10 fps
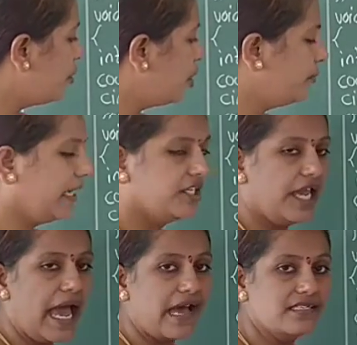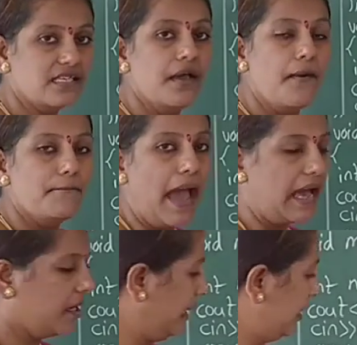obj as
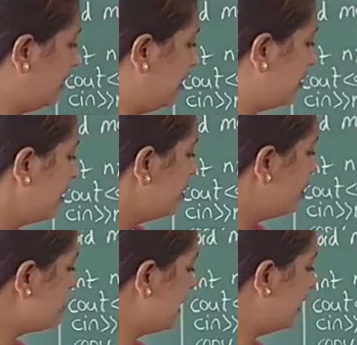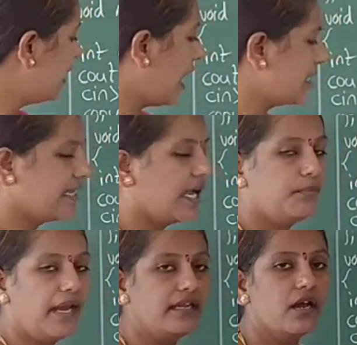parameter using
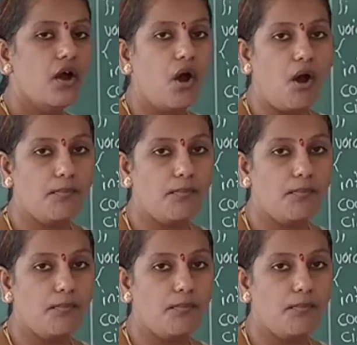assignment